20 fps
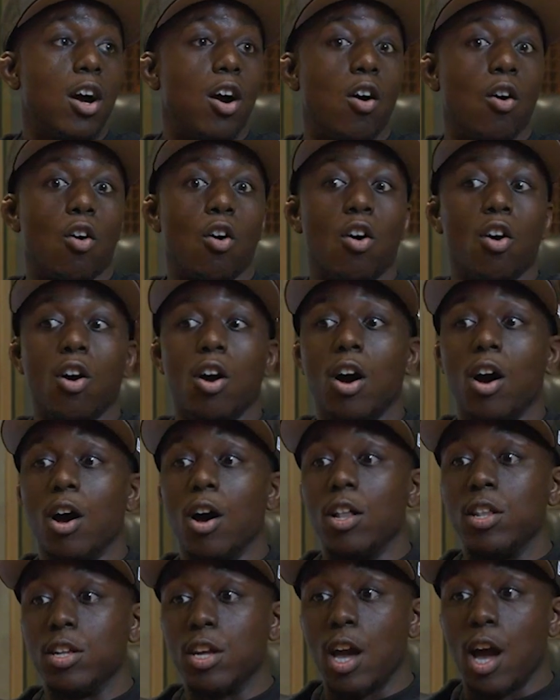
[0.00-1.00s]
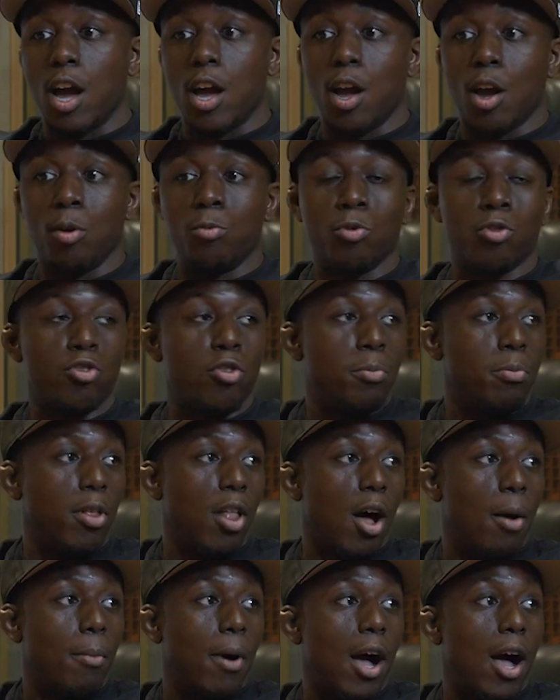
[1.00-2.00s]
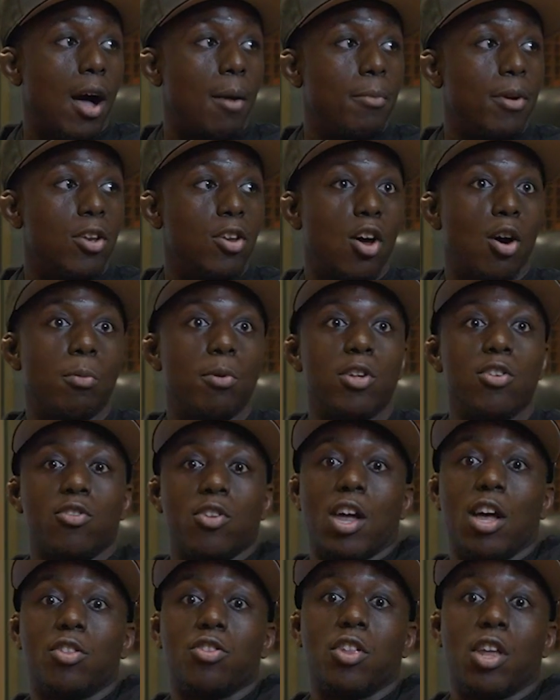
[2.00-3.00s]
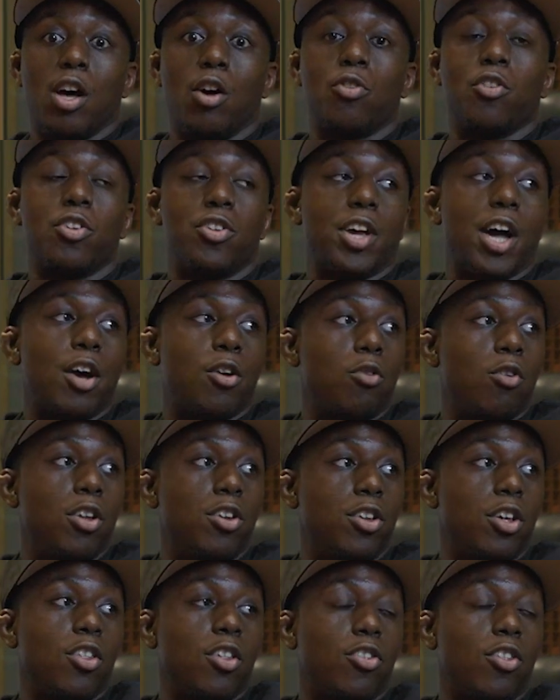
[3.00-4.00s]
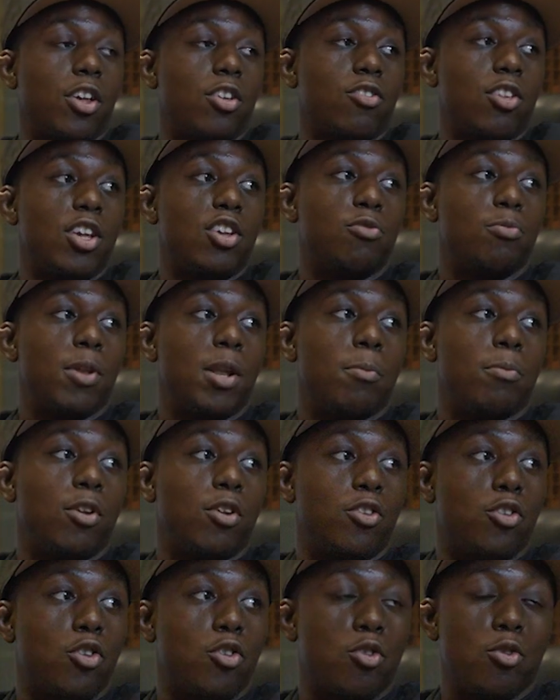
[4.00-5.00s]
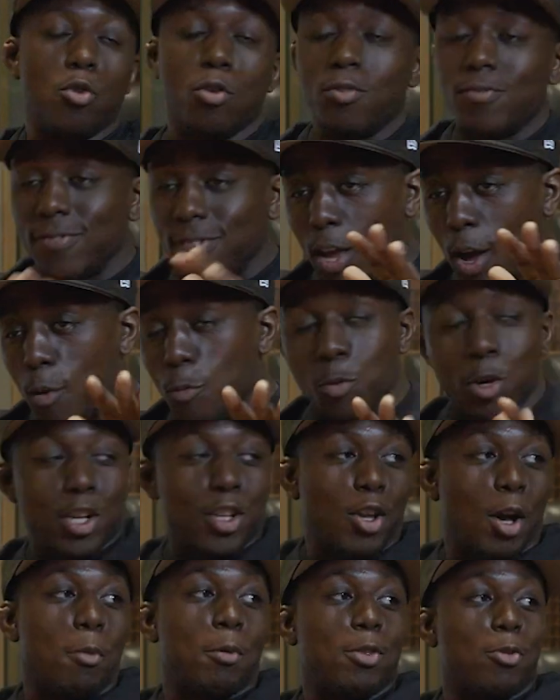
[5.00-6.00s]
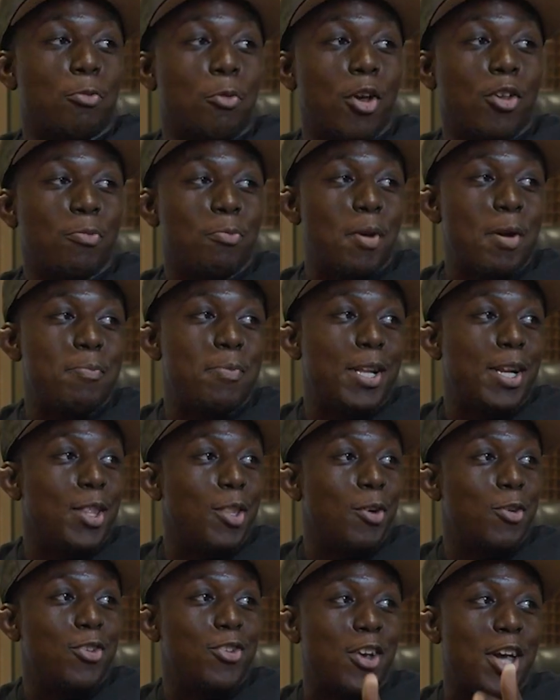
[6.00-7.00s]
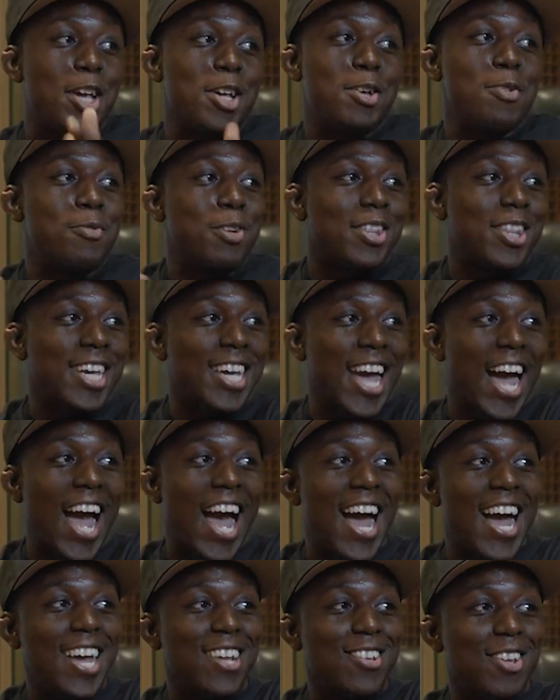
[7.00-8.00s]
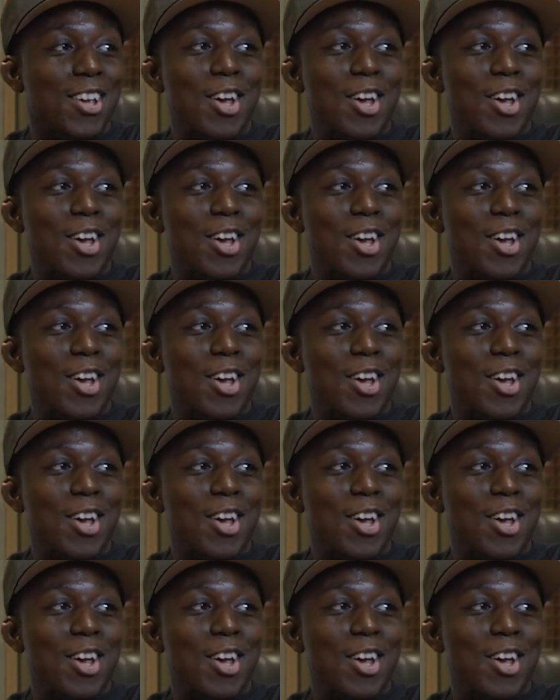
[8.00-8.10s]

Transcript: or Leon Edwards or Bilal Muhammad. Nobody's held the title and done the things that he's been able to do. Now, we can talk about the resume being a little shaky with the guys,